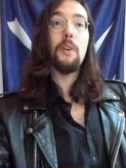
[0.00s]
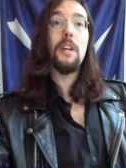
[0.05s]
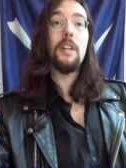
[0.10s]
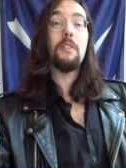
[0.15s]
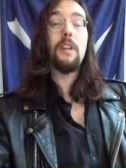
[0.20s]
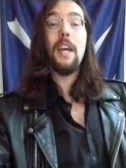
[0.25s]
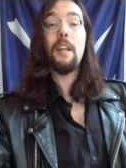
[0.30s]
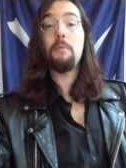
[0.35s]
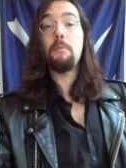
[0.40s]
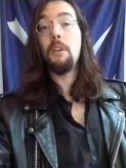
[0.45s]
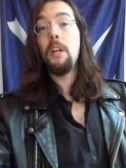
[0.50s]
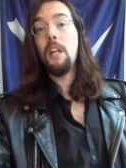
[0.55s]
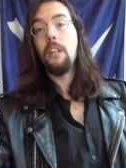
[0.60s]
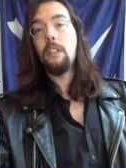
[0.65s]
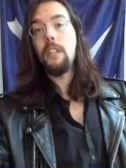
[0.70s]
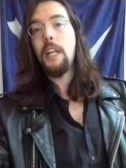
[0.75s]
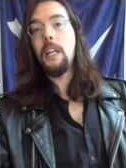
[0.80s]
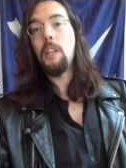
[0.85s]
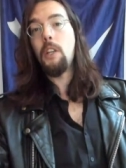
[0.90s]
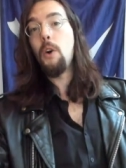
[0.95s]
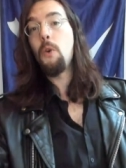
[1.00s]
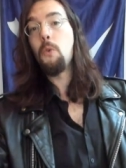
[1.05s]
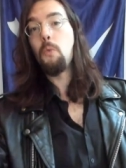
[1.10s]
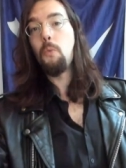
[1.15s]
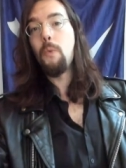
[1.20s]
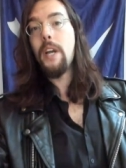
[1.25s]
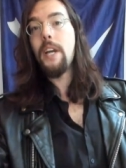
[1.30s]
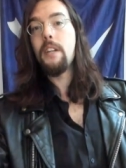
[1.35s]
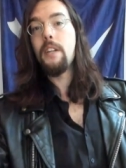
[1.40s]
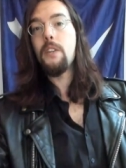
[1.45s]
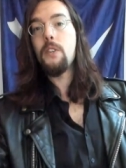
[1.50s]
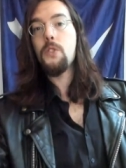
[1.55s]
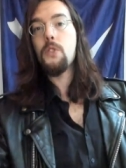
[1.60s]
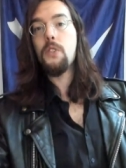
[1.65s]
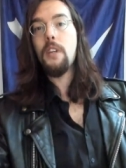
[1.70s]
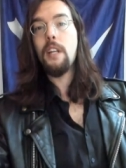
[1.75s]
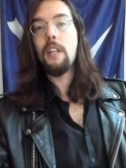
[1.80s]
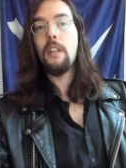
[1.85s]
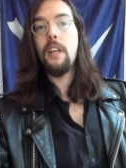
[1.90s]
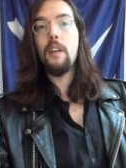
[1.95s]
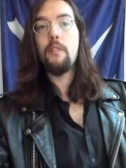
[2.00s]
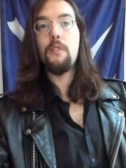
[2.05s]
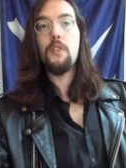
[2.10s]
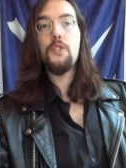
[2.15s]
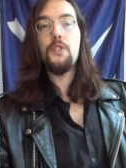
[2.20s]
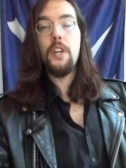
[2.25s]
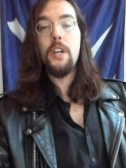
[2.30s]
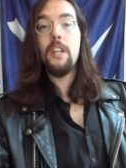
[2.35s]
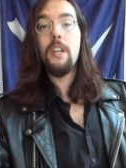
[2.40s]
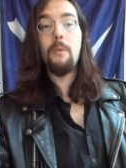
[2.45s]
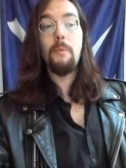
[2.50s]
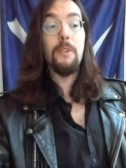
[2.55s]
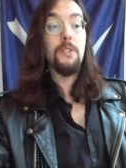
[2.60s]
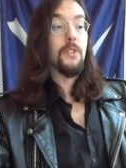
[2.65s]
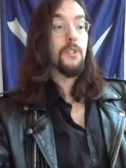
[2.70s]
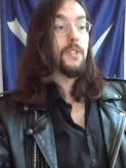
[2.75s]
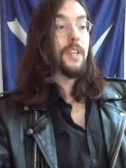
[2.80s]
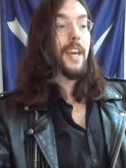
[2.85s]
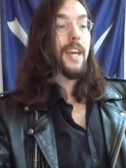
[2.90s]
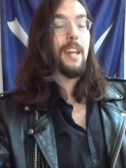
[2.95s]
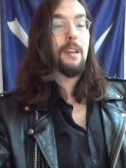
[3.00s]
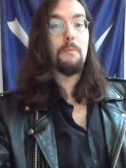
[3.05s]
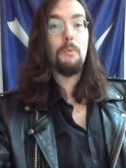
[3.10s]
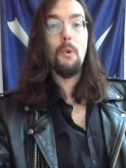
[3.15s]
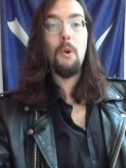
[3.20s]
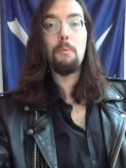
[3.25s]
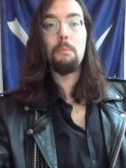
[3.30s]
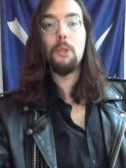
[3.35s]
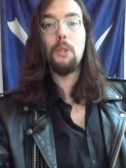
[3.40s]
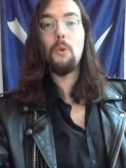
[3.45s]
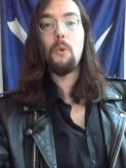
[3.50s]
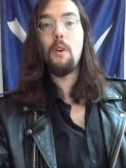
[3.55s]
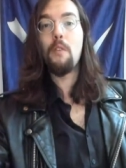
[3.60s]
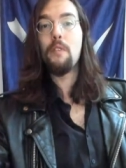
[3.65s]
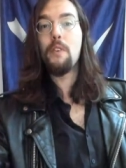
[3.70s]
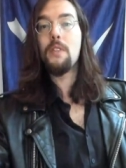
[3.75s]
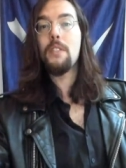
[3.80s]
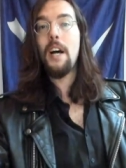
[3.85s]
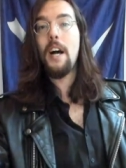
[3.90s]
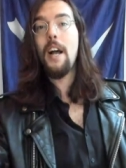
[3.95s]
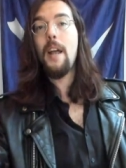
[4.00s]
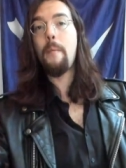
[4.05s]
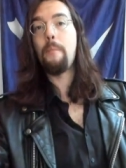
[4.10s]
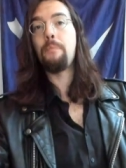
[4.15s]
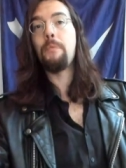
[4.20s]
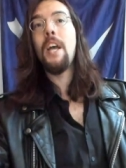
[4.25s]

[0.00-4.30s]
and, and let alone win in a state like Virginia, which is getting more blue over time,